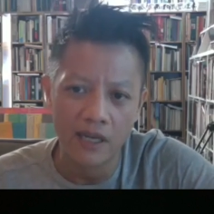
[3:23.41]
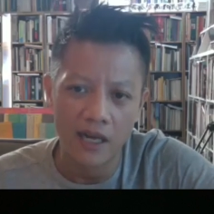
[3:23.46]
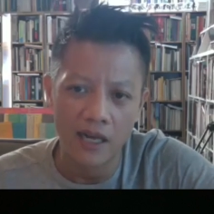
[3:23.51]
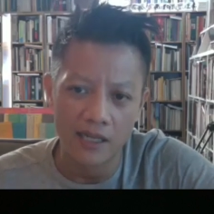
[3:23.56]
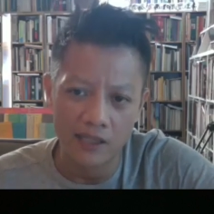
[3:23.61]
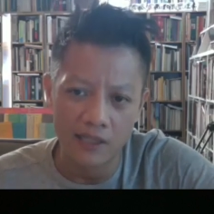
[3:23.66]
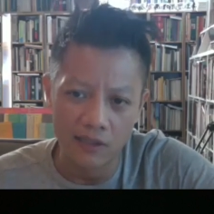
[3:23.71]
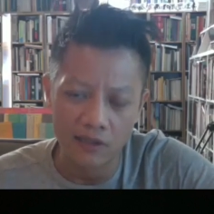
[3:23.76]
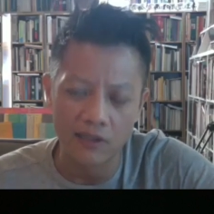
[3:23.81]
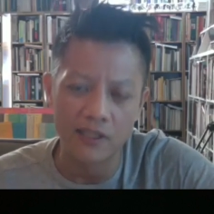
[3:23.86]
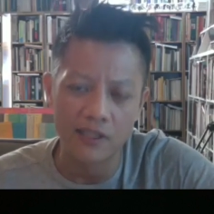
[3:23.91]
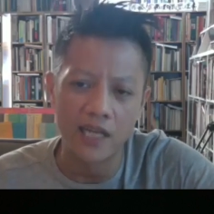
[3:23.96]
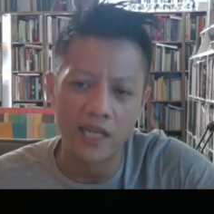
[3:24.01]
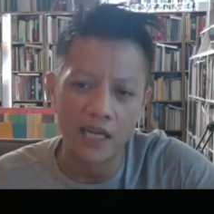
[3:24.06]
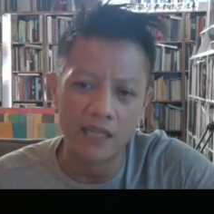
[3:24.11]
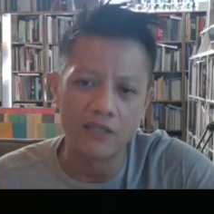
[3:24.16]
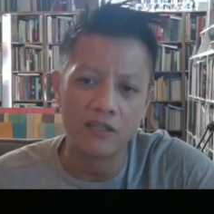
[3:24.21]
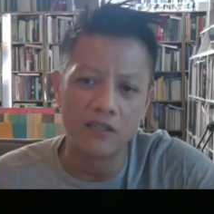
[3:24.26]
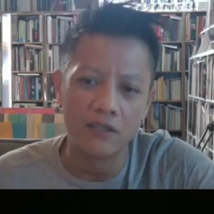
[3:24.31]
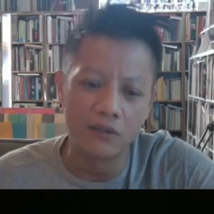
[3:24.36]
I still
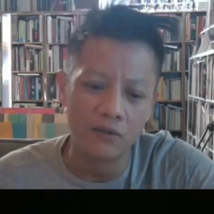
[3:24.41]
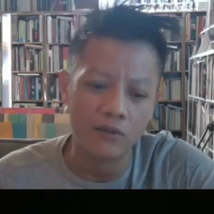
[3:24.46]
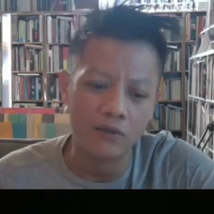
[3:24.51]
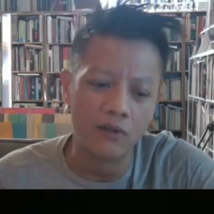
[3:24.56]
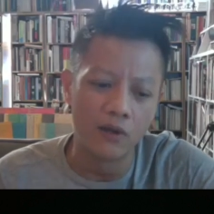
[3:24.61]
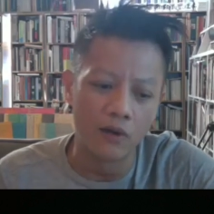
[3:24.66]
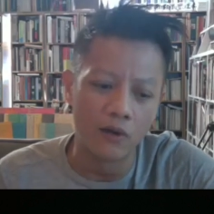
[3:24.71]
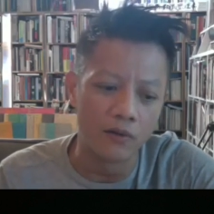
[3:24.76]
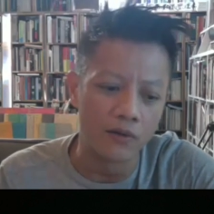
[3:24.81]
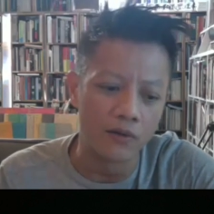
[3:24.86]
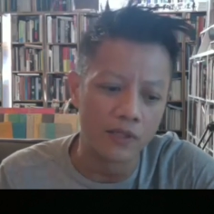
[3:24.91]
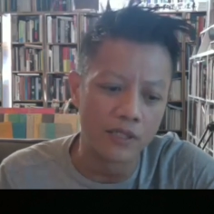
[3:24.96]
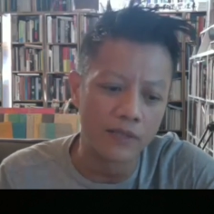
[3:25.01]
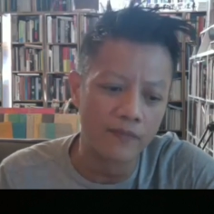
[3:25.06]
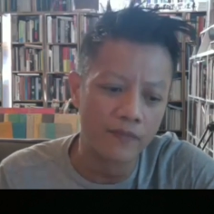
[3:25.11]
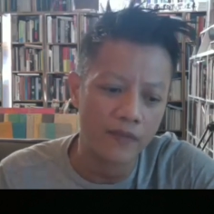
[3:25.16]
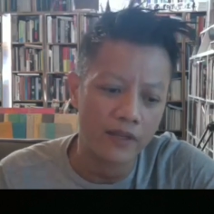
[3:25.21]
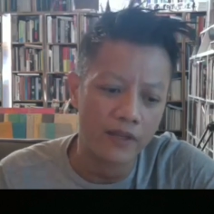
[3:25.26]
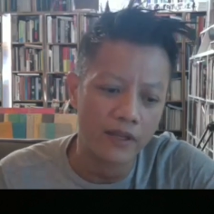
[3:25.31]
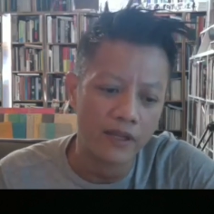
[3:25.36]
intend to do those,
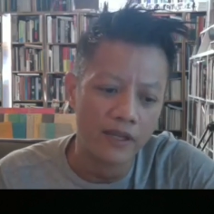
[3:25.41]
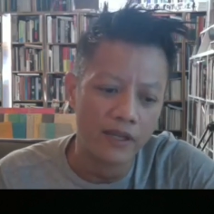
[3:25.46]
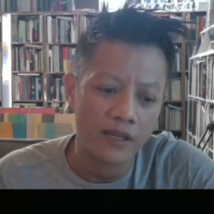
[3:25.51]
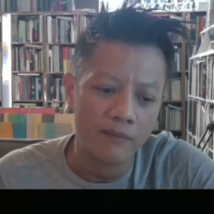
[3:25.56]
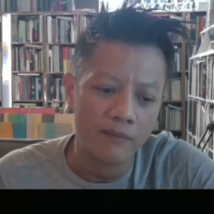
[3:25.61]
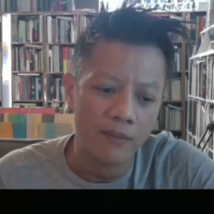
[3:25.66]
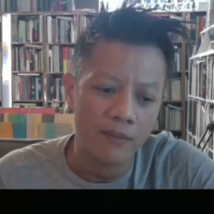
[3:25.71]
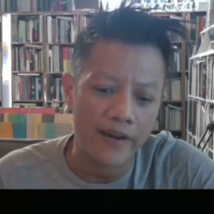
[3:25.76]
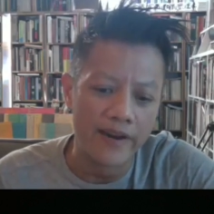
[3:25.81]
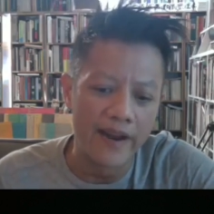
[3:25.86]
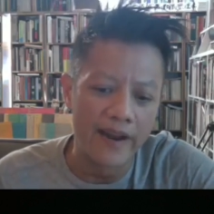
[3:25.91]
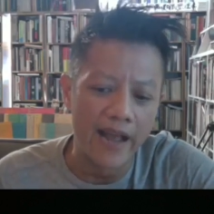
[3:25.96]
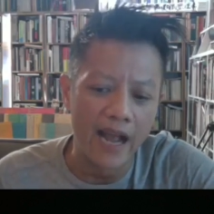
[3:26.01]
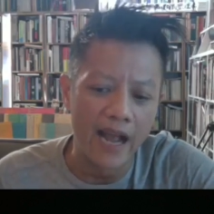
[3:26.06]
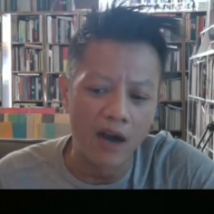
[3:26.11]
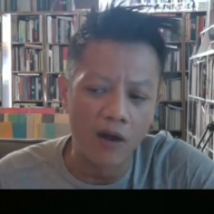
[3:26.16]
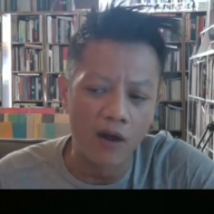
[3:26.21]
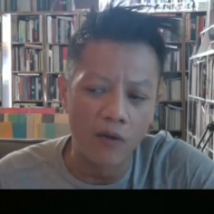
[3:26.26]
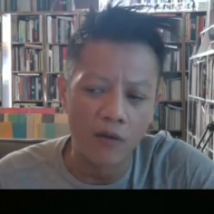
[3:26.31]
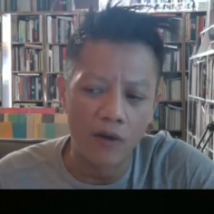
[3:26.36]
but
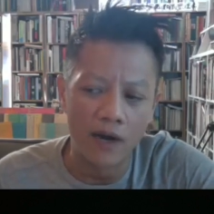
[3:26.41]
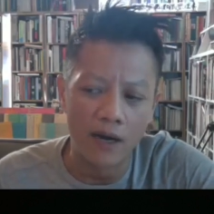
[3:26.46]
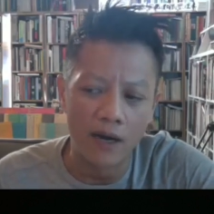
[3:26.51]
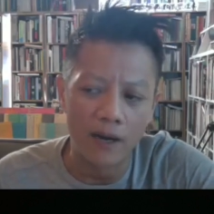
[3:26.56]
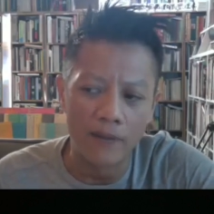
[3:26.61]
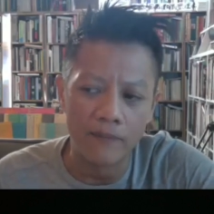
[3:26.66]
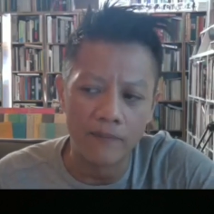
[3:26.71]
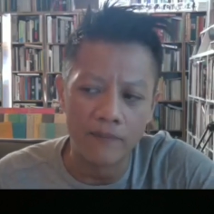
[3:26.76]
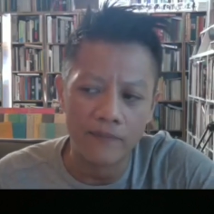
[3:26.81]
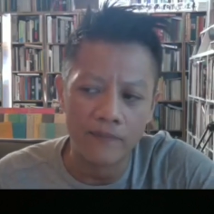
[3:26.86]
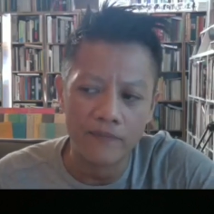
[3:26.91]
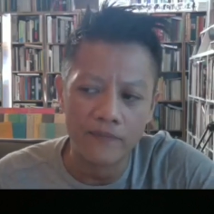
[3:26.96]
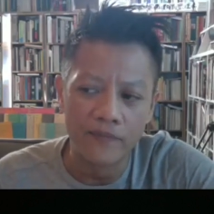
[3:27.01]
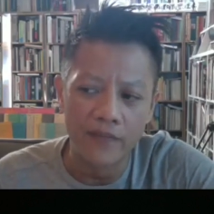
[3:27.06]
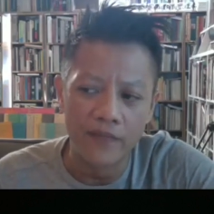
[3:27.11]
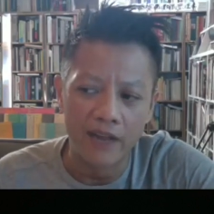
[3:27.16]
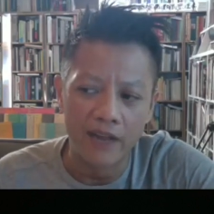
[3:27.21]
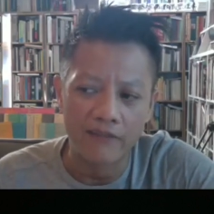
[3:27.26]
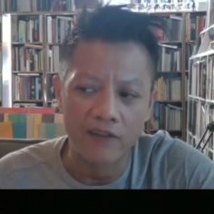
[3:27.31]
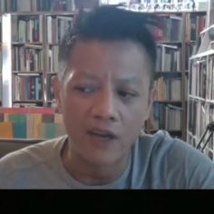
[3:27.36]
now um,
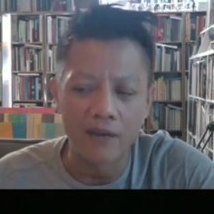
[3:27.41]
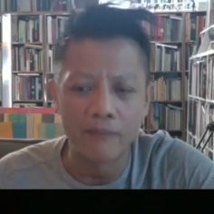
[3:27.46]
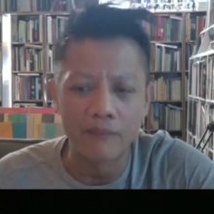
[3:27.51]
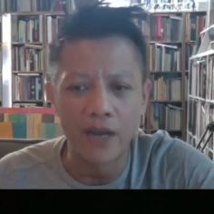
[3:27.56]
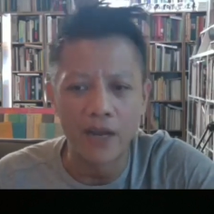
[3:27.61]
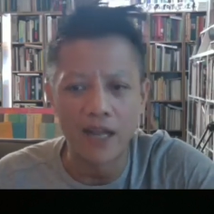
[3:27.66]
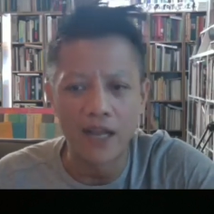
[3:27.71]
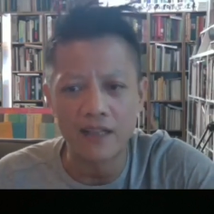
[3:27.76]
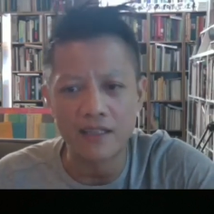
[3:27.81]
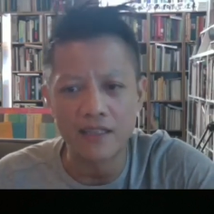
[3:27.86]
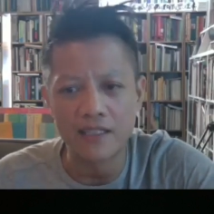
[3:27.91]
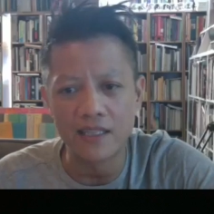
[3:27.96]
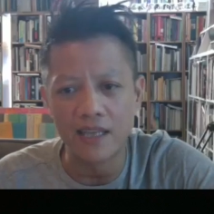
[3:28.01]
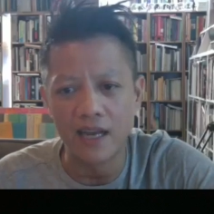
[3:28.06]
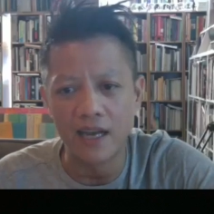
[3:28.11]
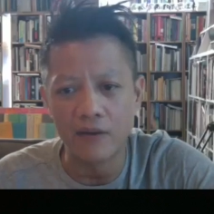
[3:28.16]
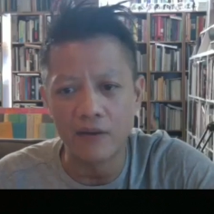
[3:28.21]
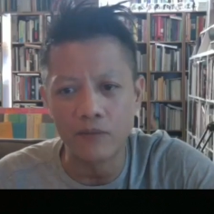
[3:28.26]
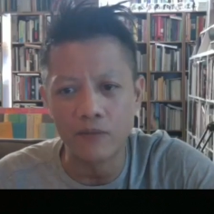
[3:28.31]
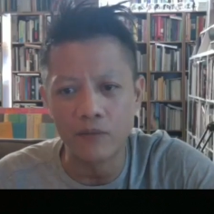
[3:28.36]
I've got to balance
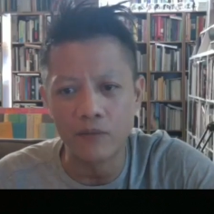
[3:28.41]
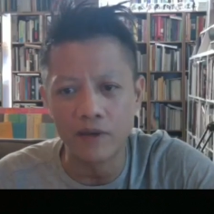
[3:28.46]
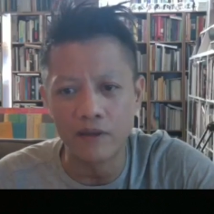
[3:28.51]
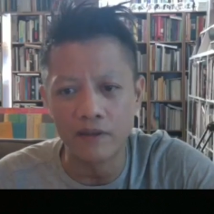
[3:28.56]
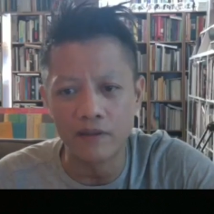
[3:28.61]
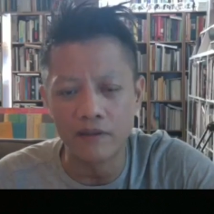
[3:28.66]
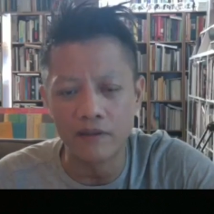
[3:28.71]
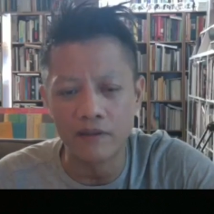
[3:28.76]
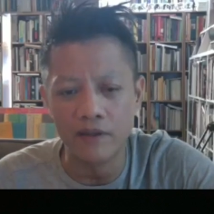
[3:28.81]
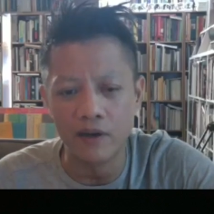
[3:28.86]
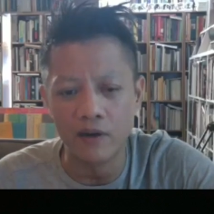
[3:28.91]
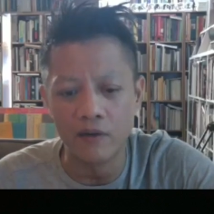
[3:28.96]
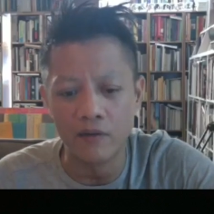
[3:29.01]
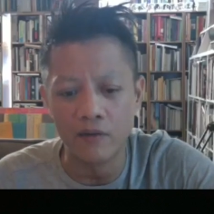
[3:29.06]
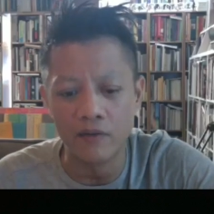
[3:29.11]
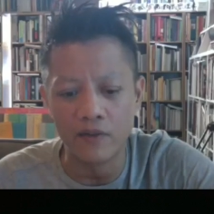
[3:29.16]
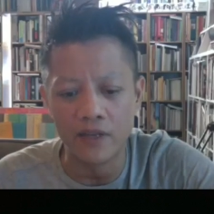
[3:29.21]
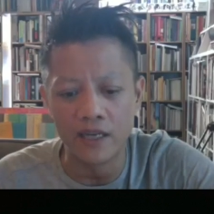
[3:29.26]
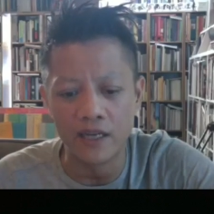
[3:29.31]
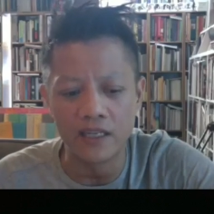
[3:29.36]
that with you know
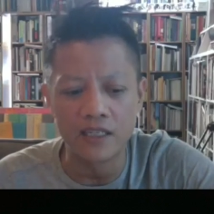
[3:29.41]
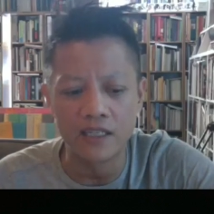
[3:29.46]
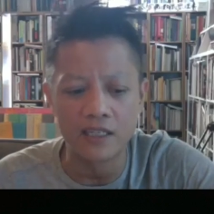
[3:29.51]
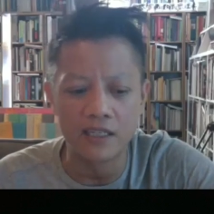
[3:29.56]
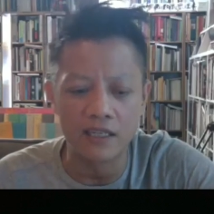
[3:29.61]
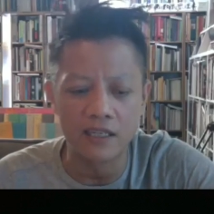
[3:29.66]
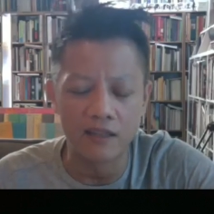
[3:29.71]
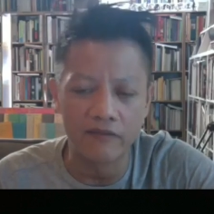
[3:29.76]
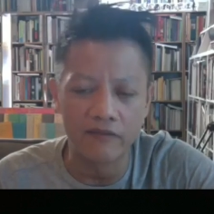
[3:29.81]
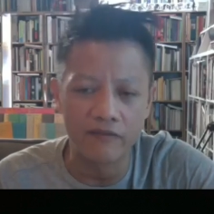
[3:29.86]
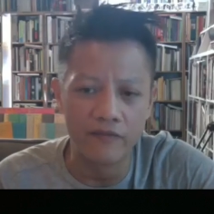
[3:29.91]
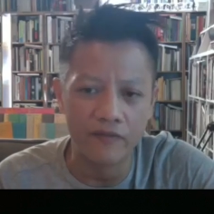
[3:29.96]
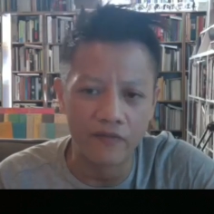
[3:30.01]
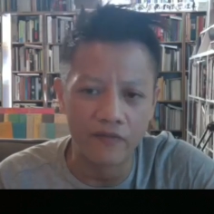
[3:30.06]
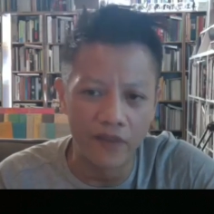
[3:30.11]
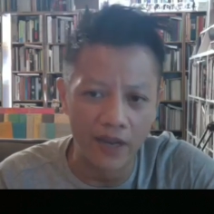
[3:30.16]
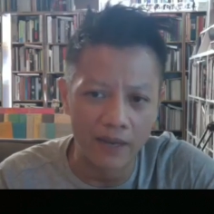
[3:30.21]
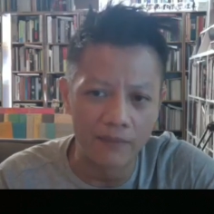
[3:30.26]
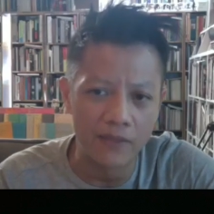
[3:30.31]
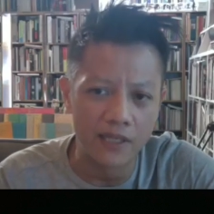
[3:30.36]
the addition to the
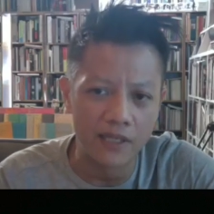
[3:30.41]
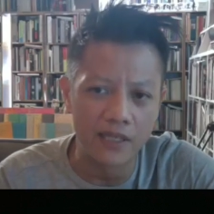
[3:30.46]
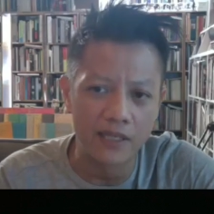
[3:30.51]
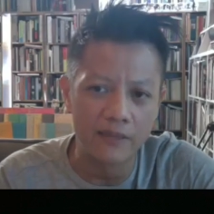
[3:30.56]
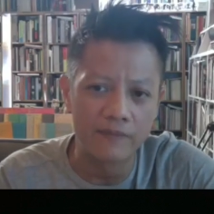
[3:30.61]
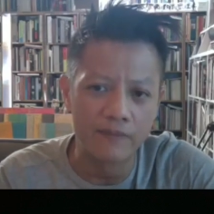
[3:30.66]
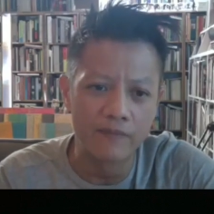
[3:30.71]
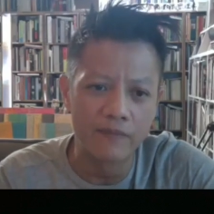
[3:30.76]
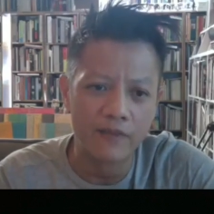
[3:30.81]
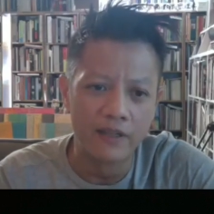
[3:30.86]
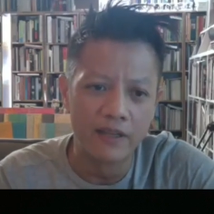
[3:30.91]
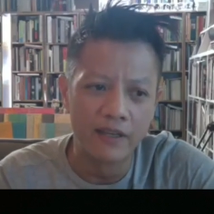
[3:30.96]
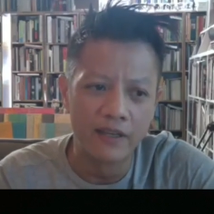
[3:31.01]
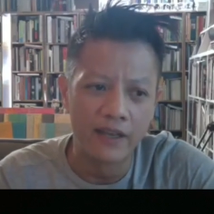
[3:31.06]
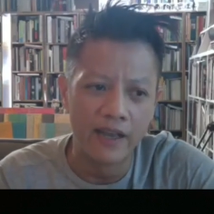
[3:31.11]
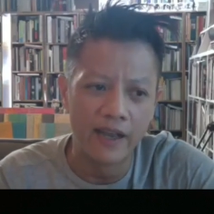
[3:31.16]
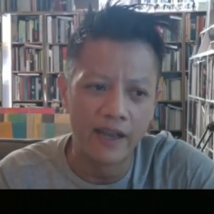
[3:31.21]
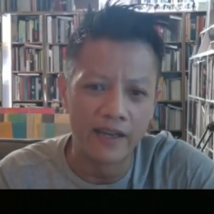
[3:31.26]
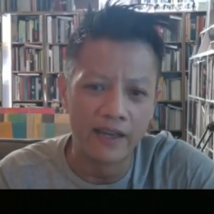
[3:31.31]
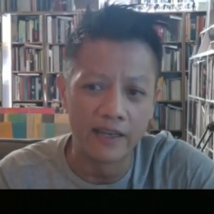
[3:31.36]
family
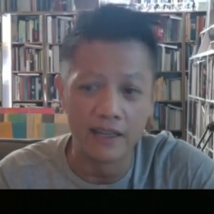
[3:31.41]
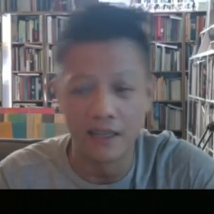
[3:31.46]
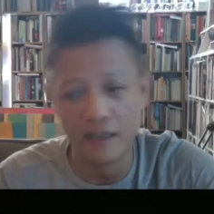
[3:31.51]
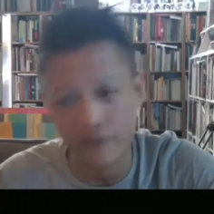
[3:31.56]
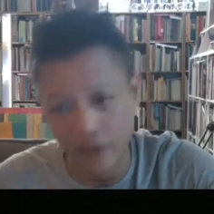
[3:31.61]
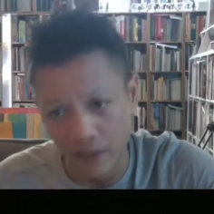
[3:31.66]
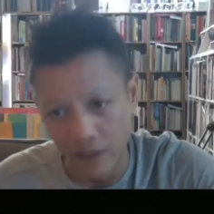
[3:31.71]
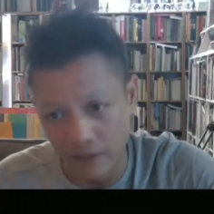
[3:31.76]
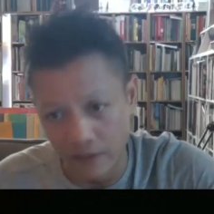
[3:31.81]
and living.